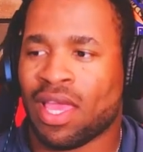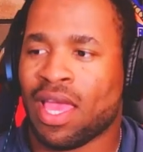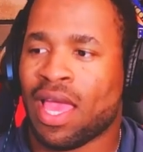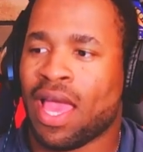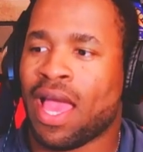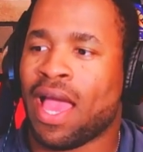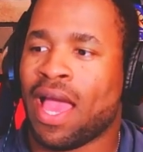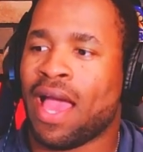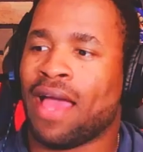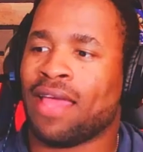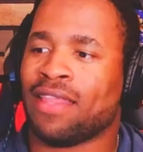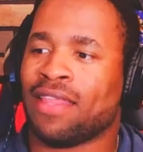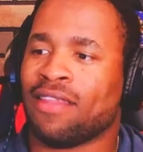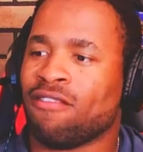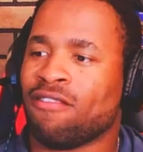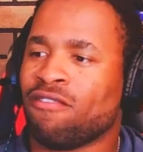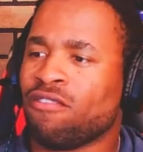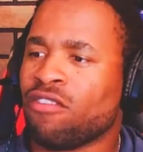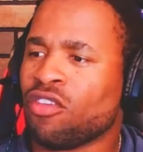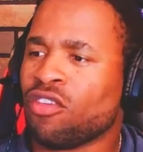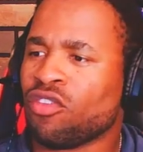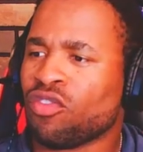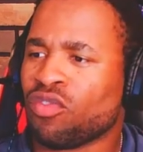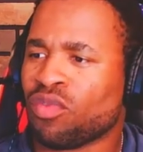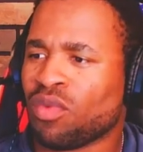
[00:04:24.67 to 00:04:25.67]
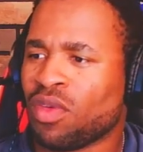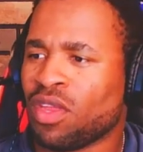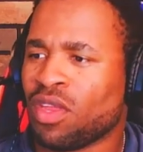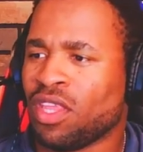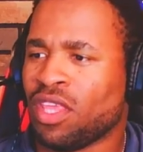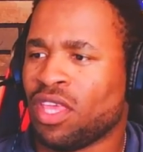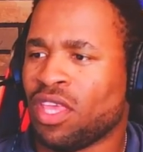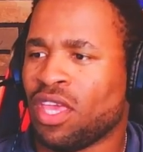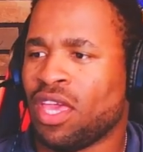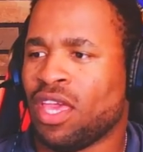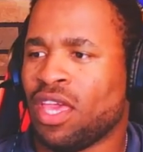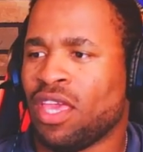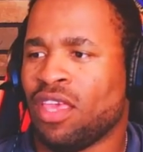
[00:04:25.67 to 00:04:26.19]
And the first one
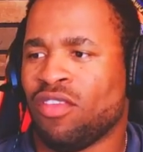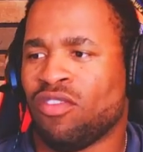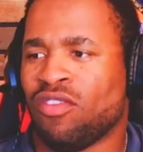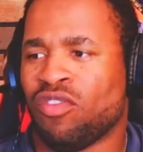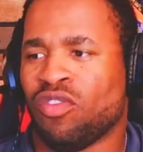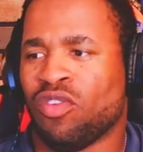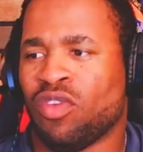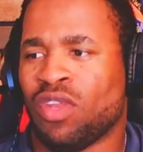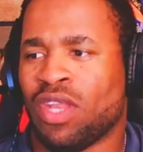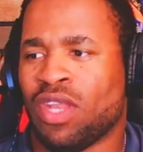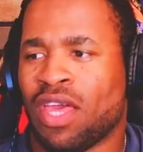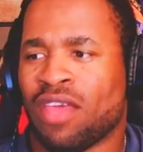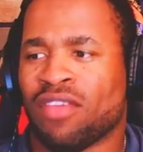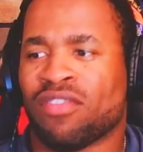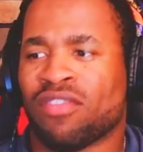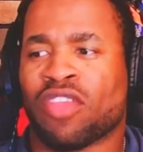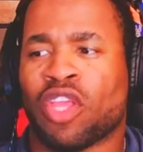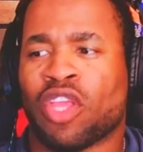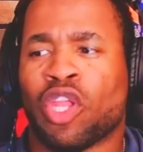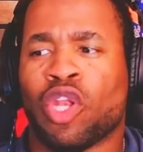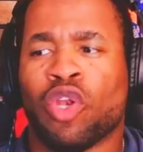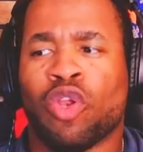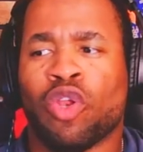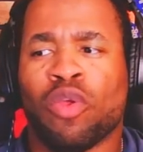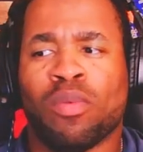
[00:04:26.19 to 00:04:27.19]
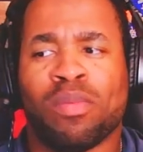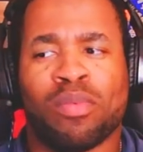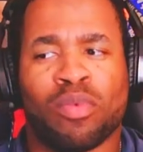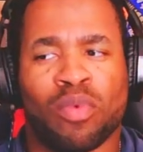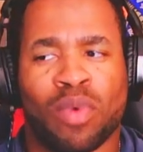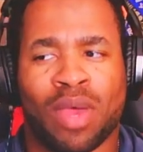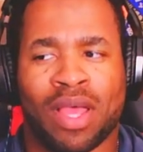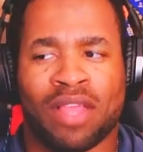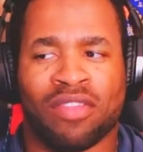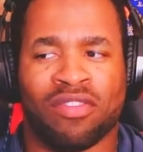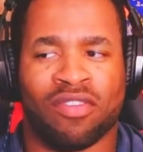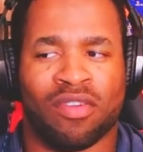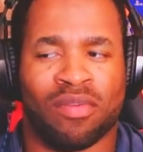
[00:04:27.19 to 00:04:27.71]
here is known as the loop
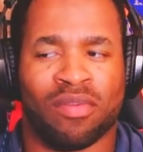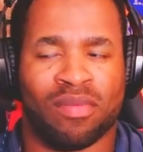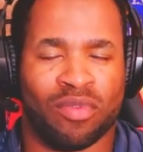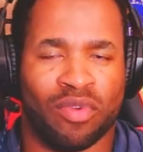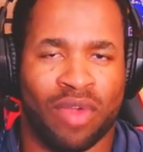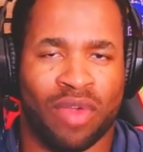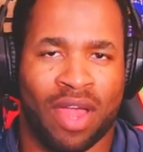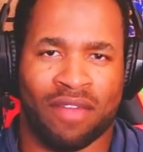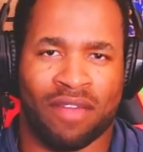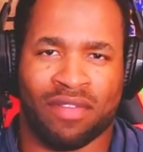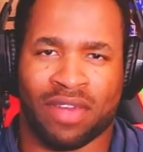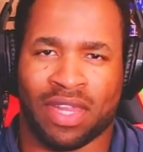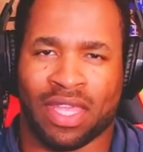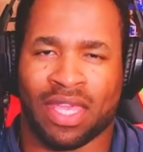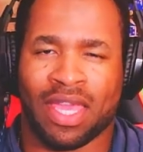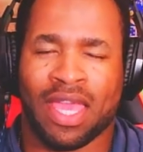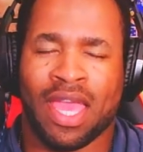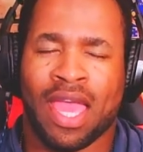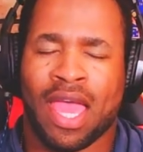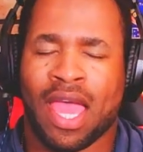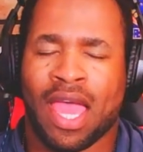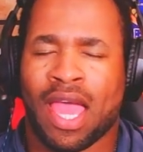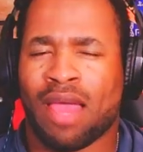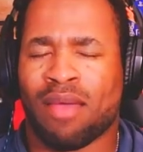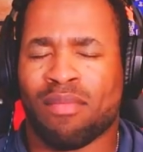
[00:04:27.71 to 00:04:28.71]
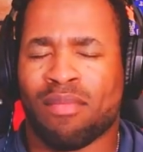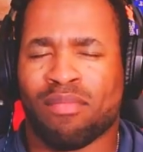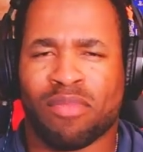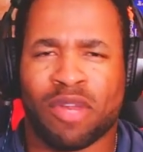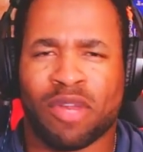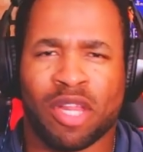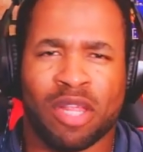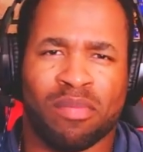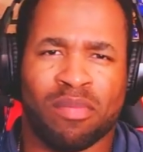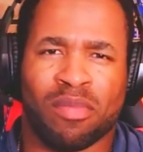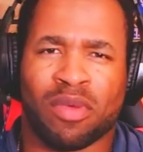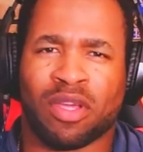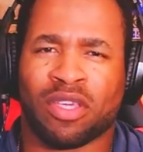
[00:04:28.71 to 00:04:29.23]
quantum gravity, and
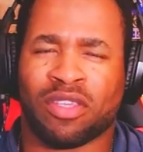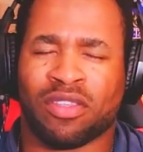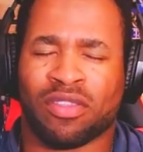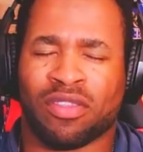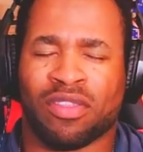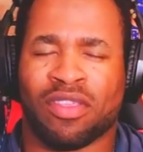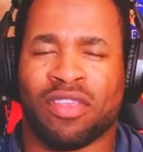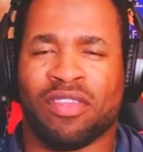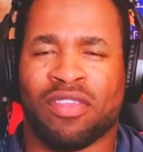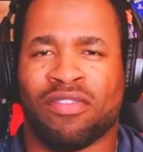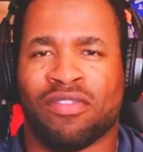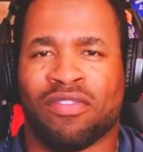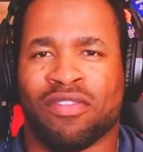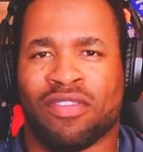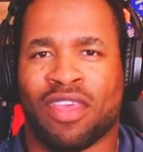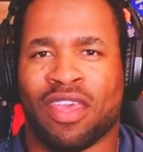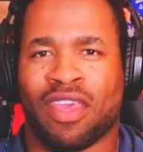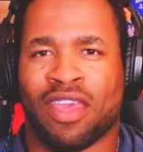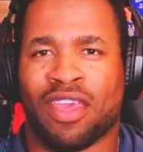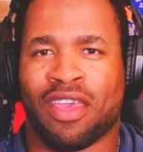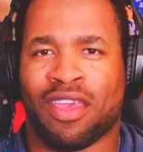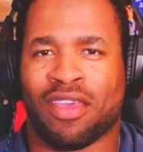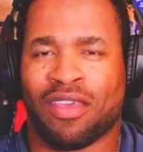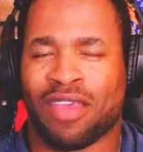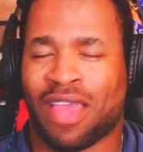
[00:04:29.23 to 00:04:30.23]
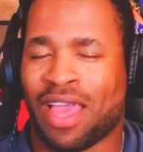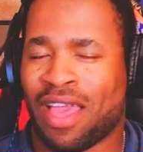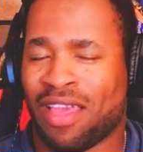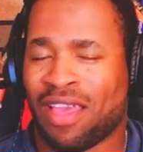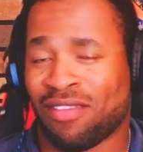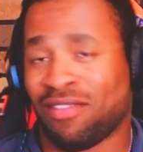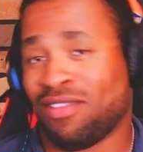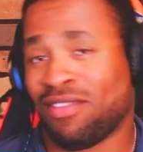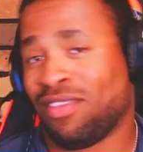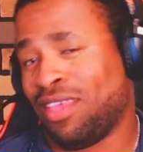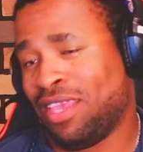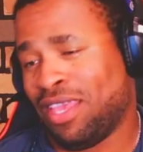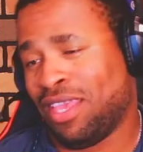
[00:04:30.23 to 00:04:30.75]
pretty much this here,
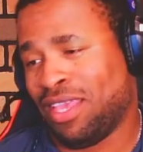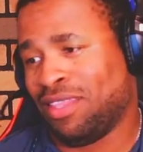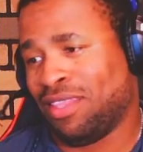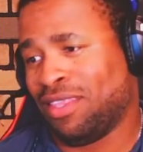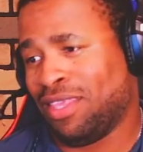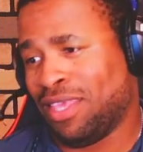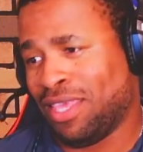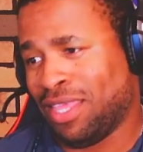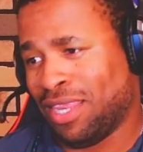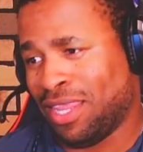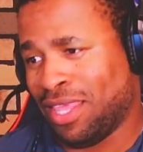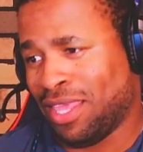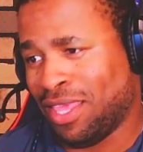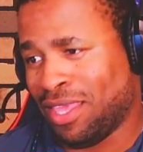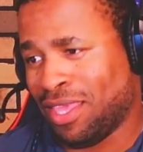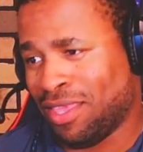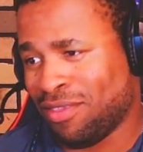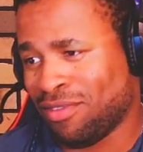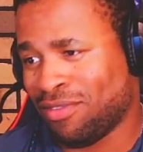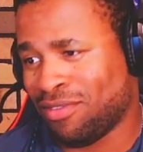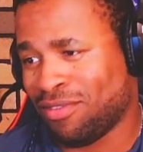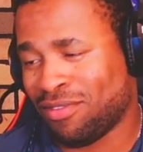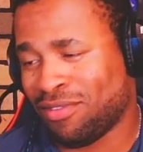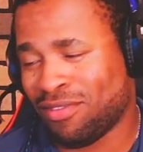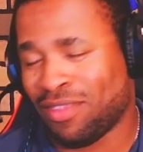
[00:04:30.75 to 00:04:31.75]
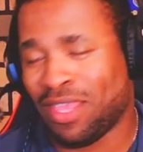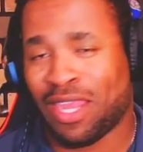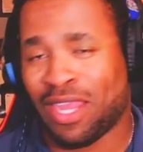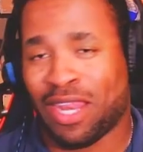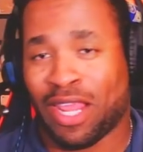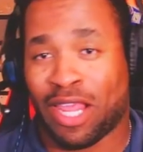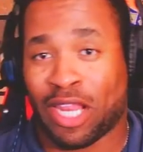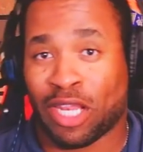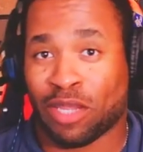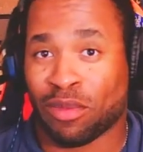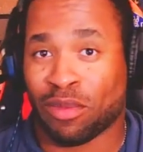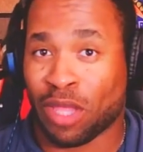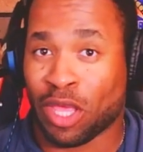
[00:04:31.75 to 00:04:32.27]
as it is
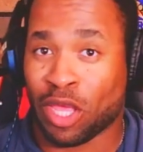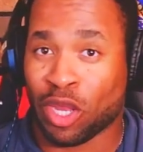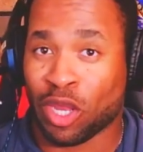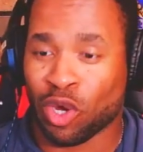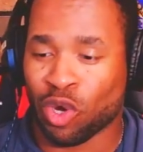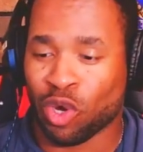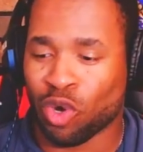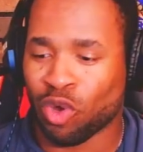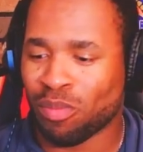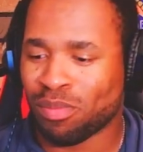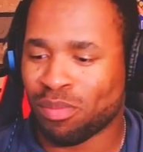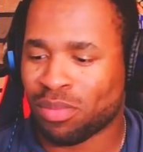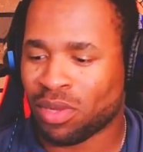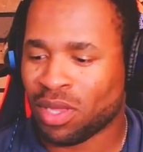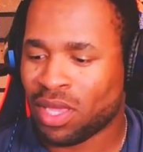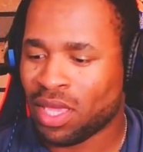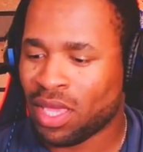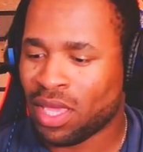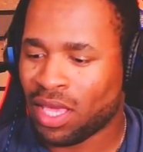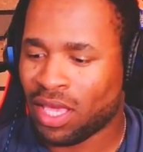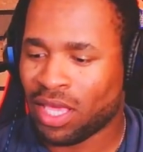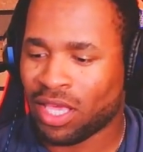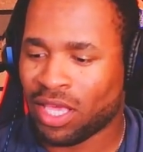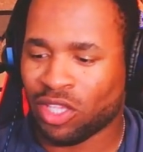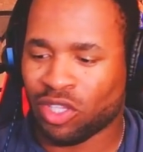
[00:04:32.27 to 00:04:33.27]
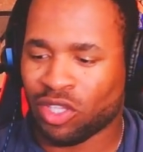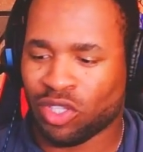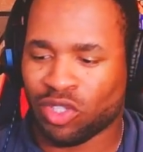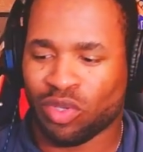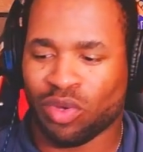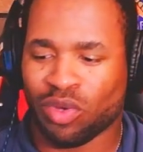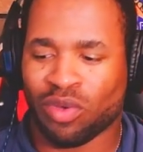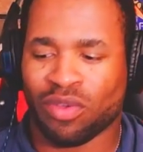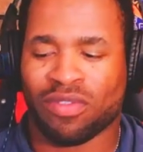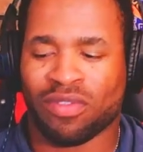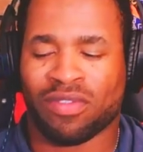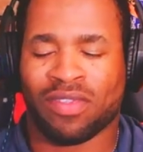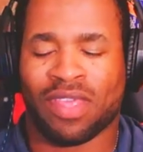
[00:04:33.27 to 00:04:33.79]
stated, a loop, it
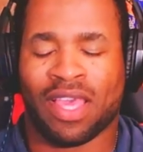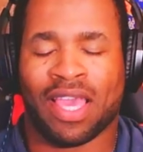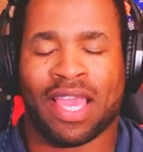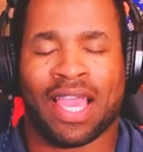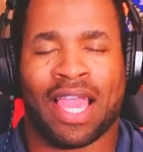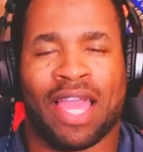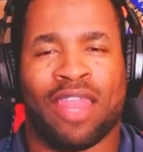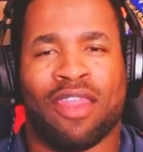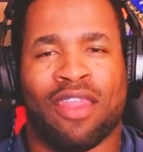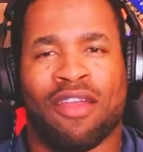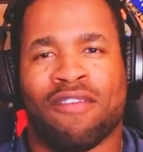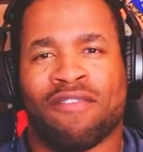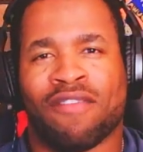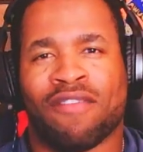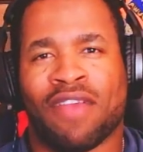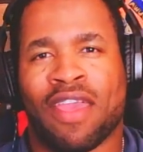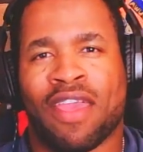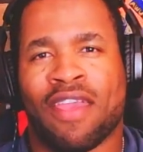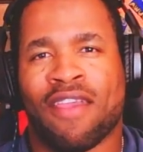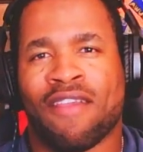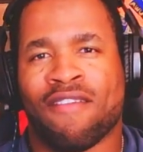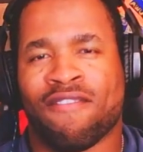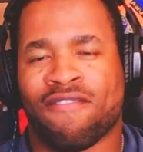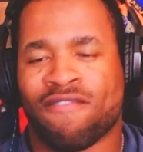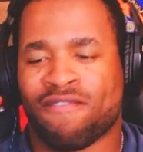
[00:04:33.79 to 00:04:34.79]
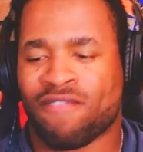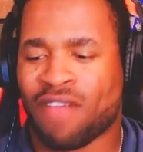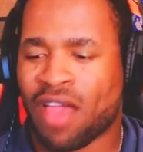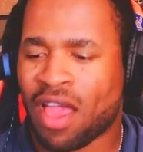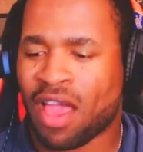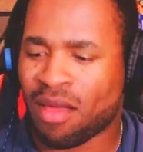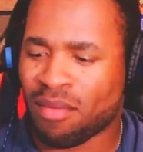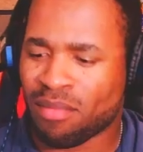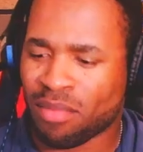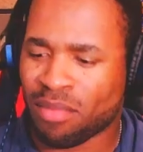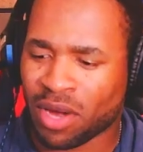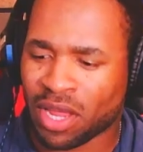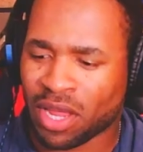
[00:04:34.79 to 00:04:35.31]
shows a kind of a
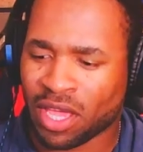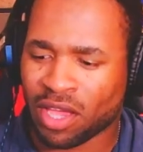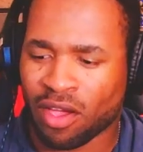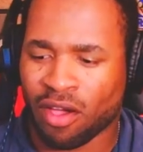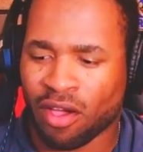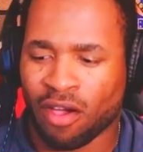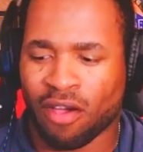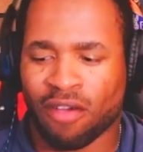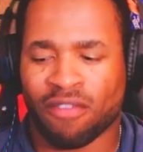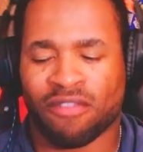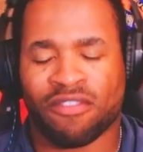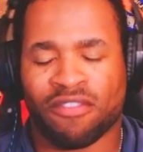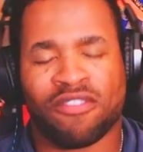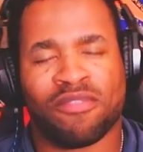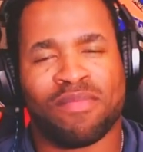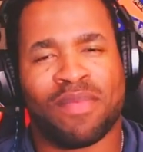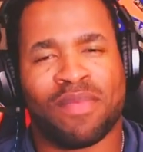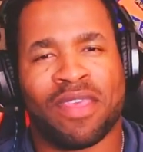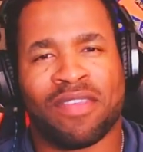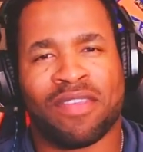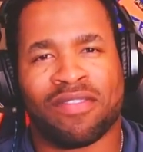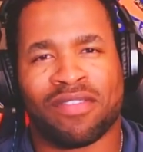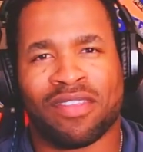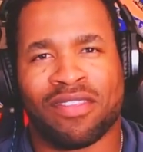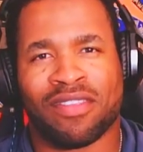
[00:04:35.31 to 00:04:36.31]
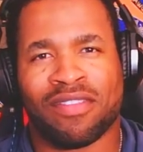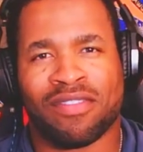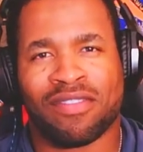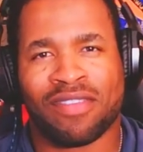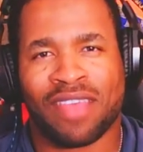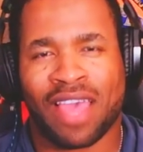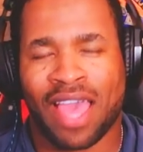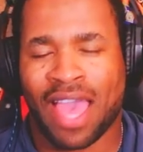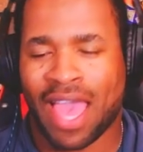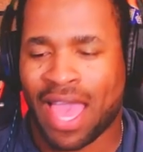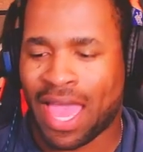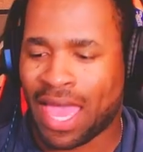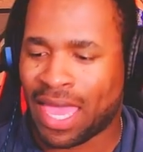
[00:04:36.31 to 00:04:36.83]
fabric of space and
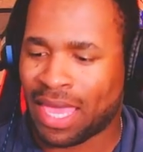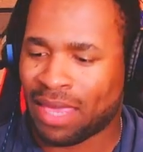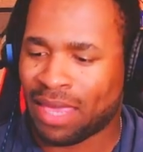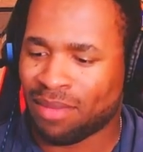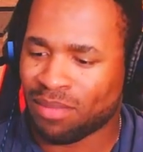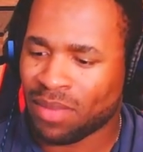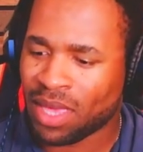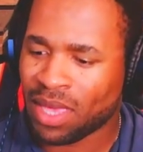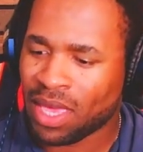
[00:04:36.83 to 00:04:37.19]
time